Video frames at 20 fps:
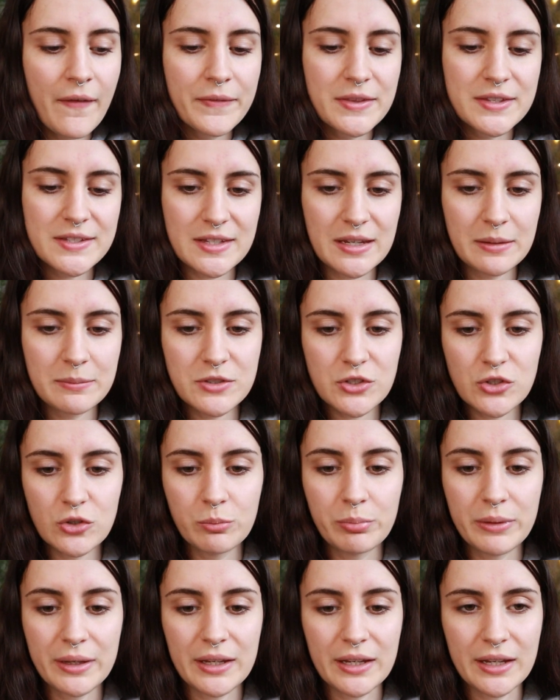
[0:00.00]
seems
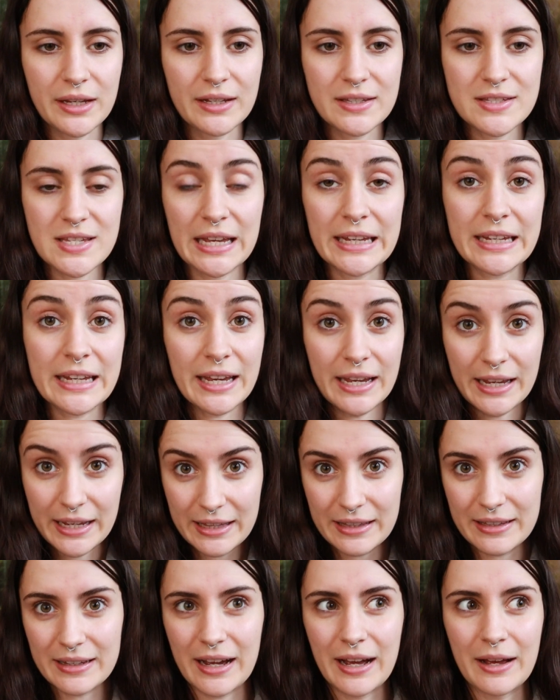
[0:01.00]
to be
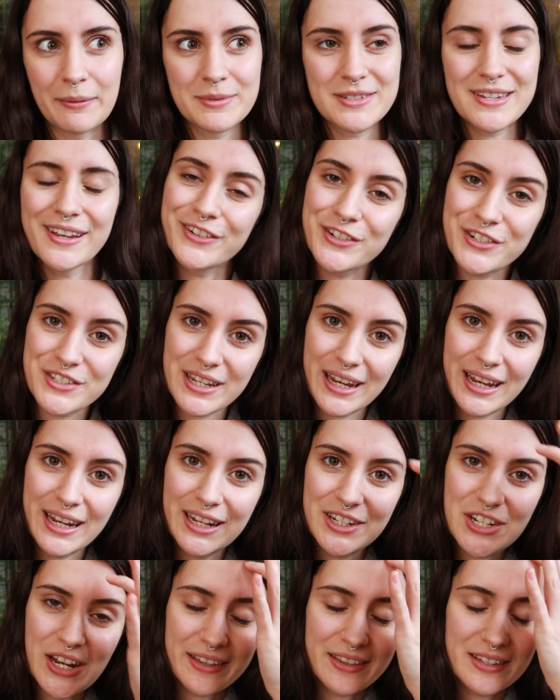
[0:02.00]
taking um, center
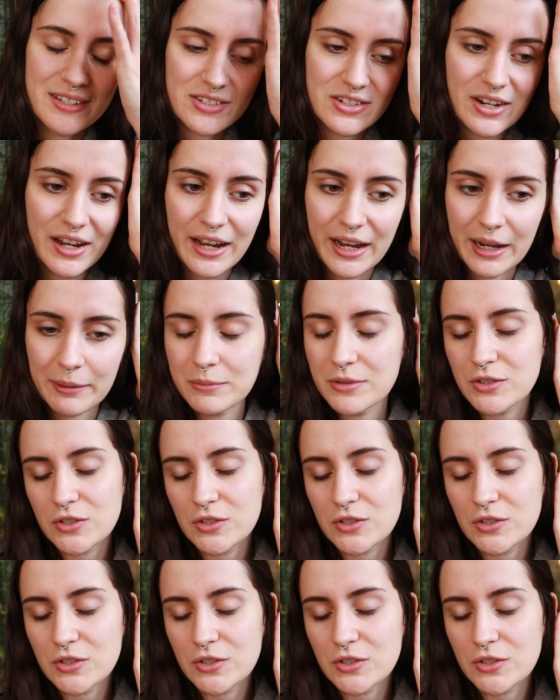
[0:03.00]
stage at this time.